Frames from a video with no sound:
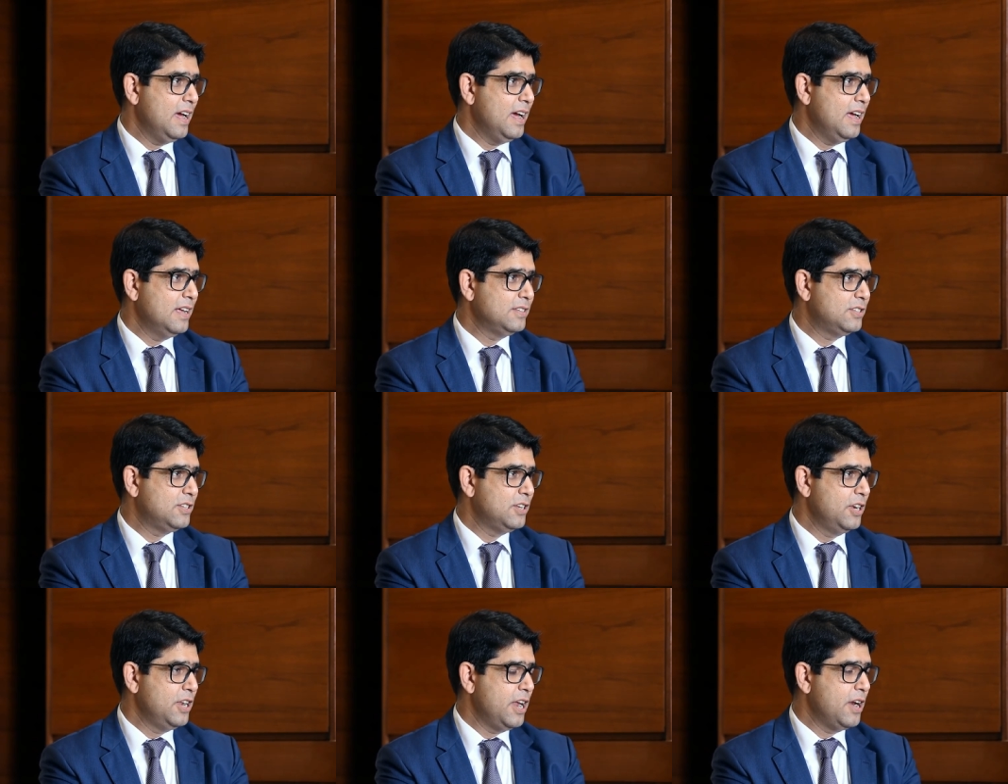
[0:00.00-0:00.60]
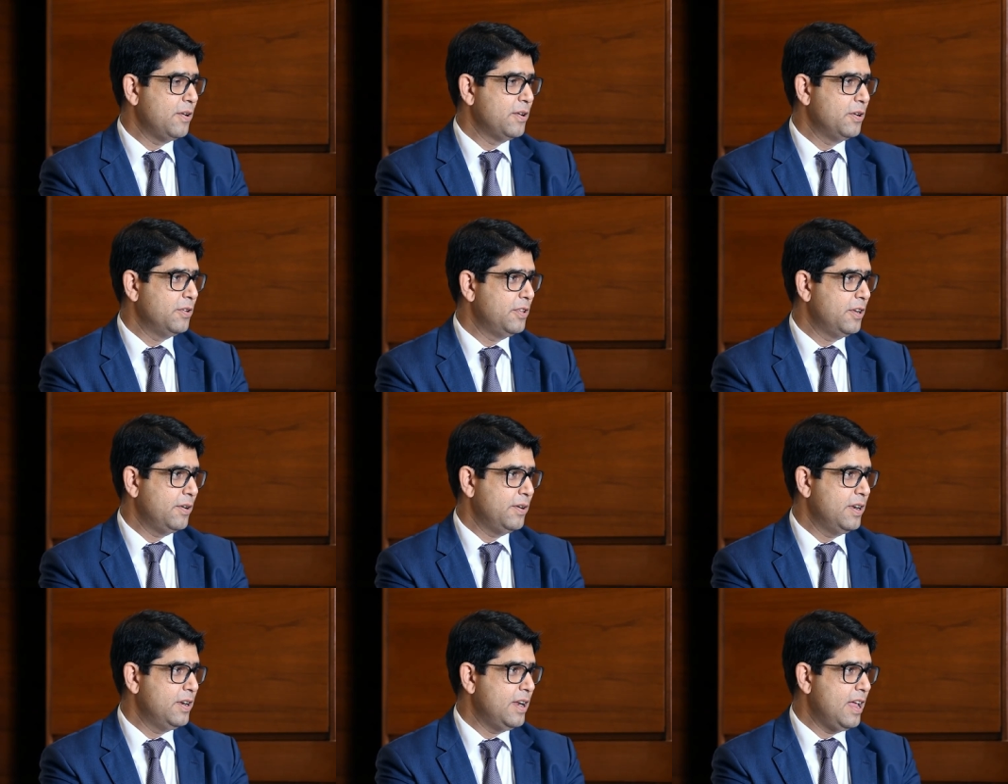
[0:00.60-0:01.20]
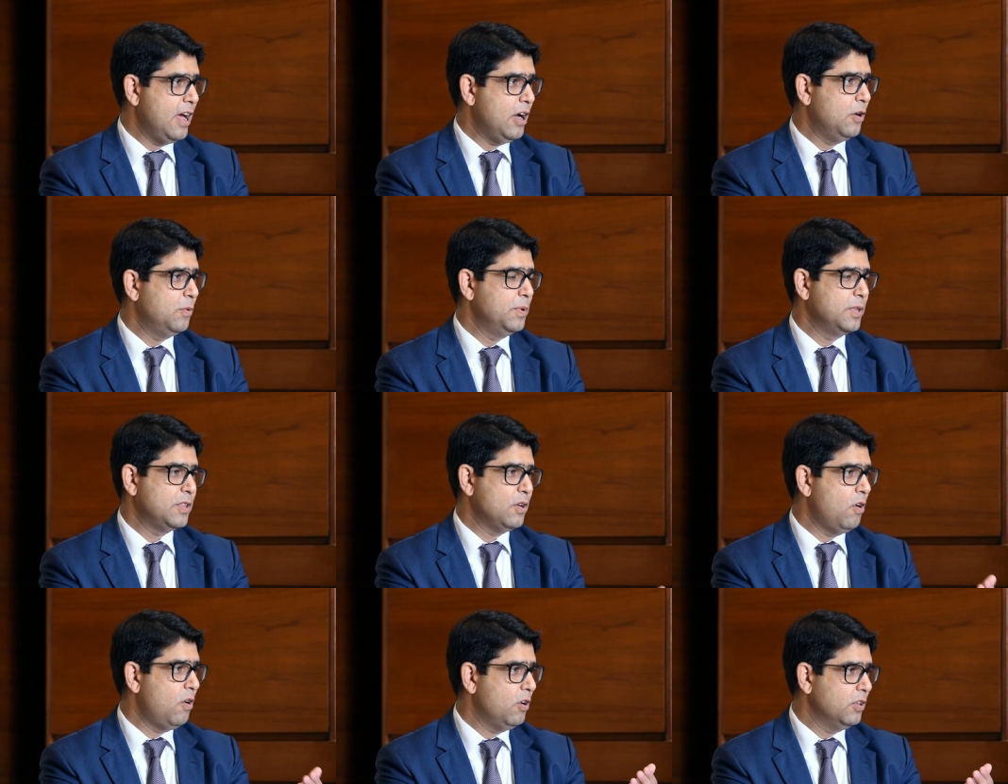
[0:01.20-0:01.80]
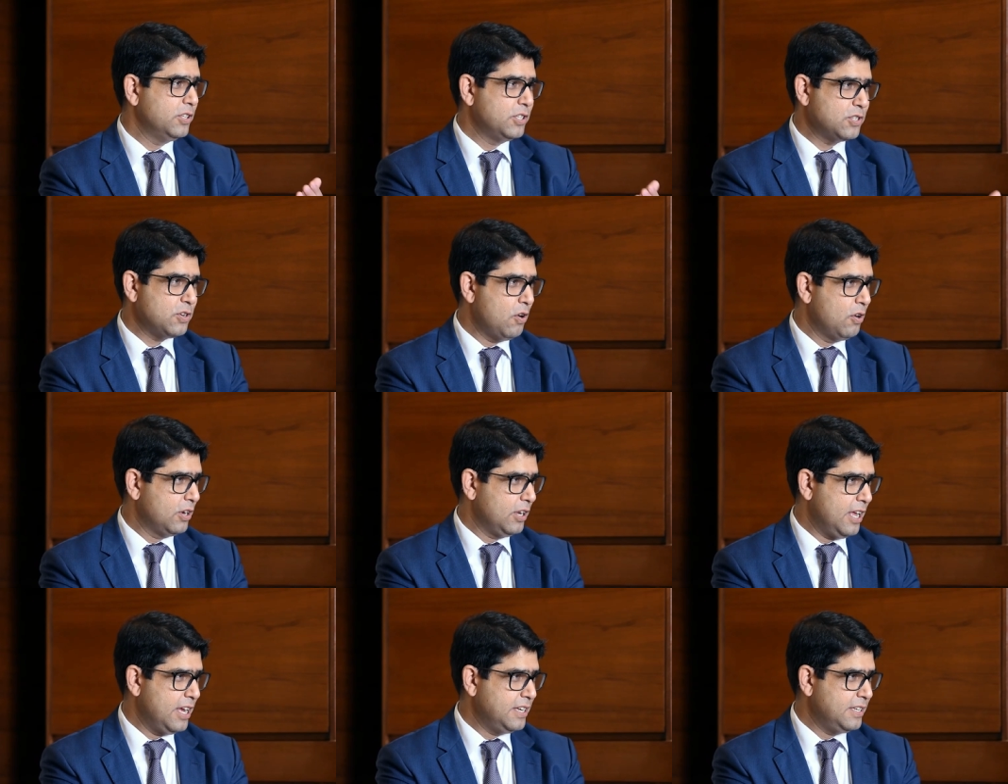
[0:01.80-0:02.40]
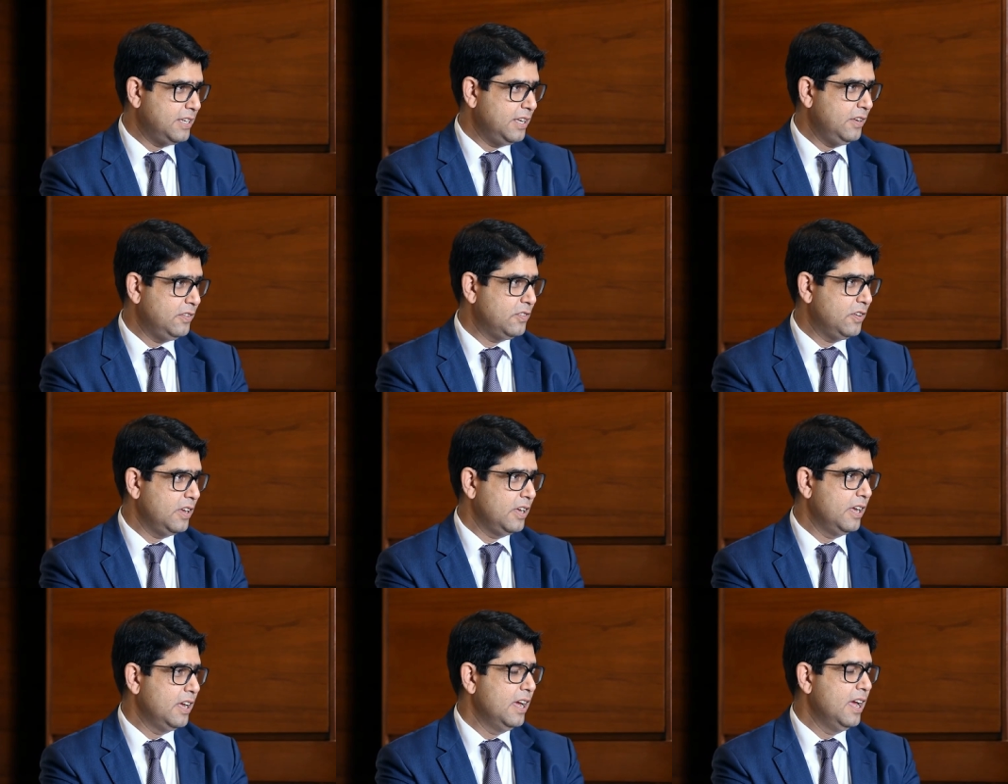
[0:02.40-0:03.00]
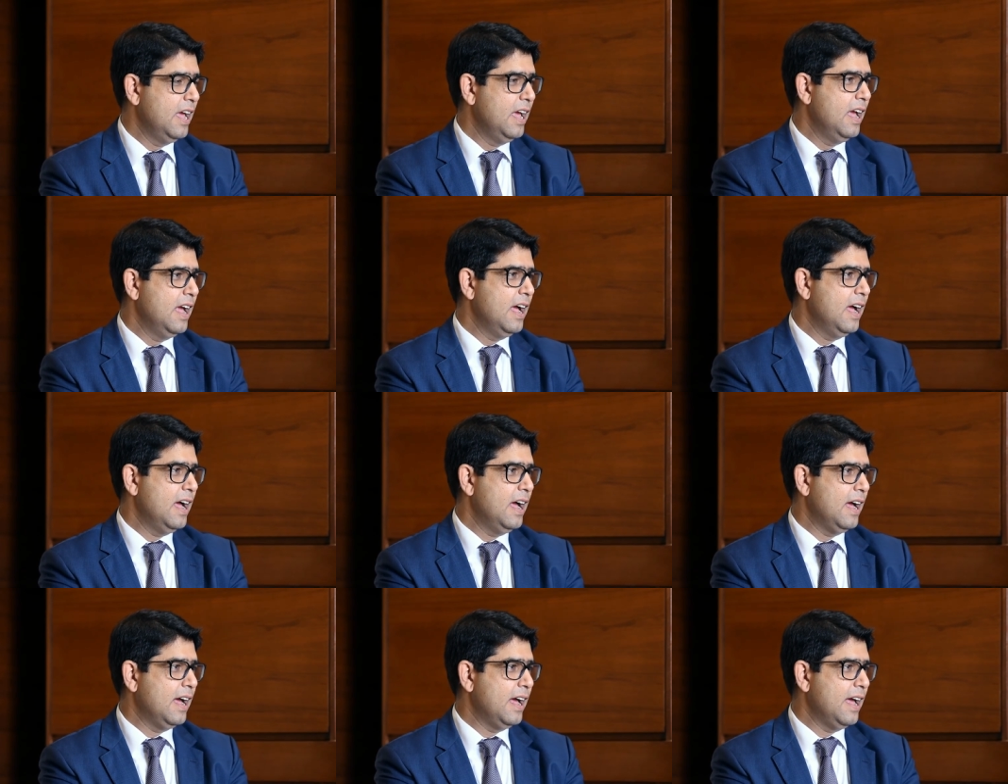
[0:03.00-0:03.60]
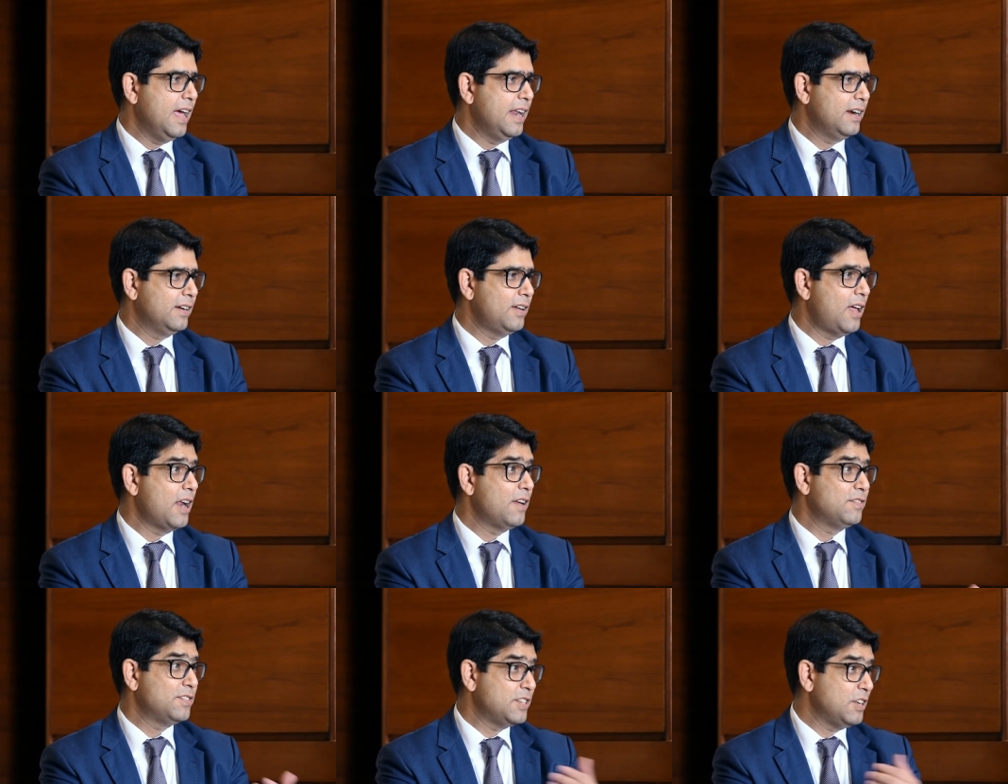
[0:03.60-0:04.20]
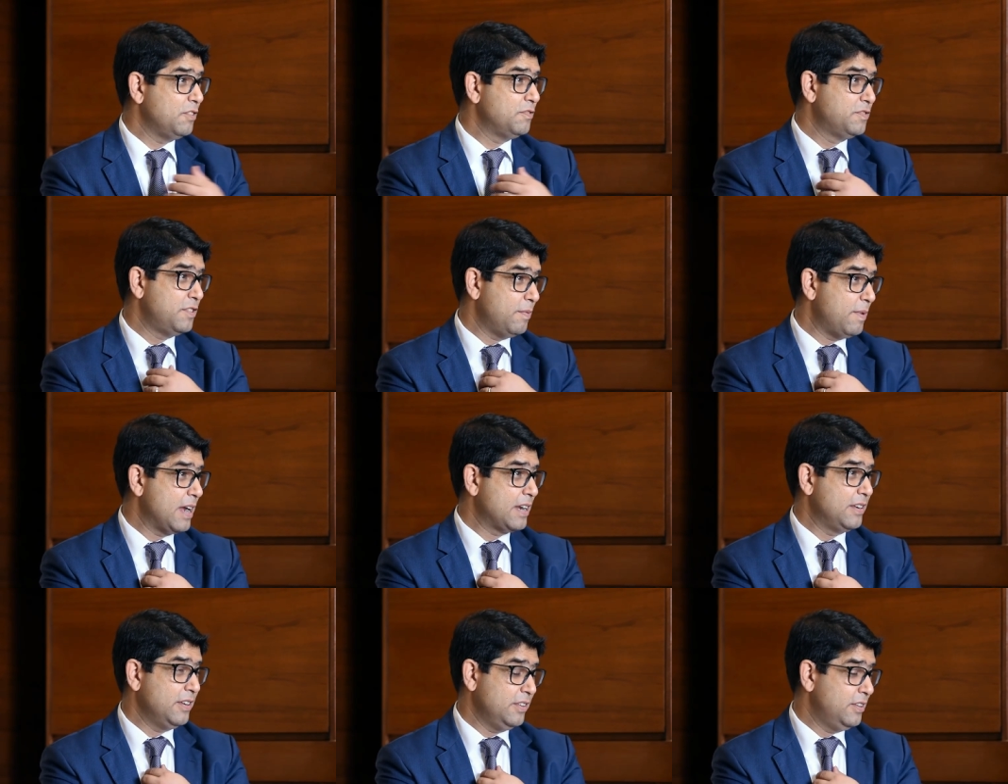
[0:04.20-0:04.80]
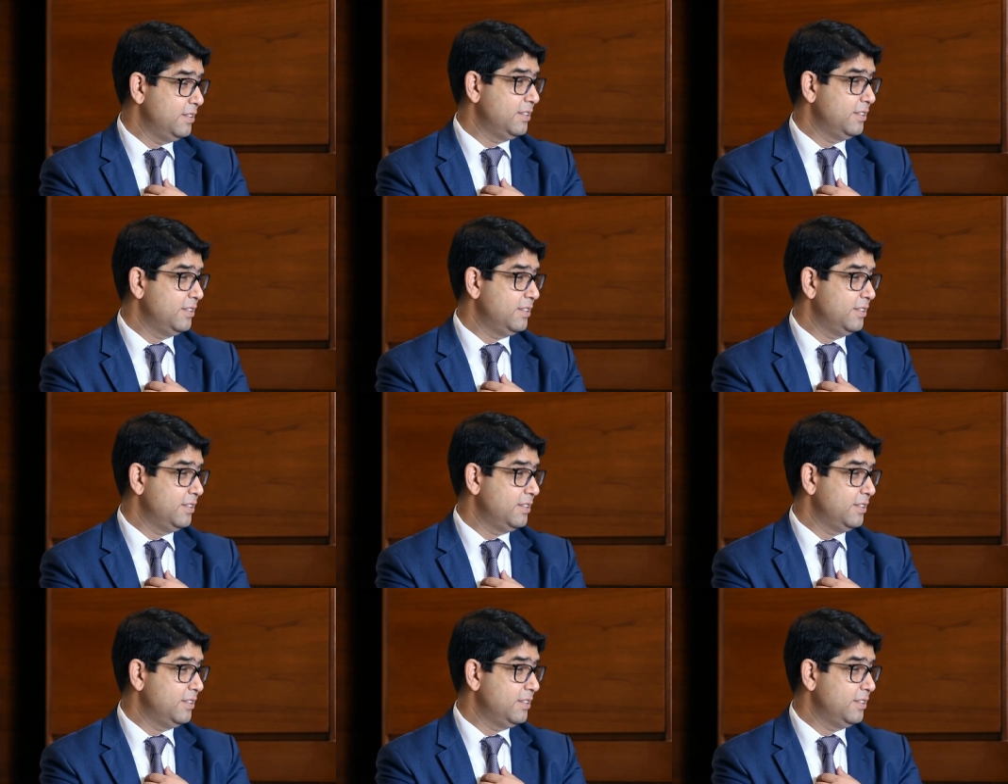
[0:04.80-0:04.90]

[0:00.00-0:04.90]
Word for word: uh, scenario they're in now with all this online teaching and a lot of self-directed.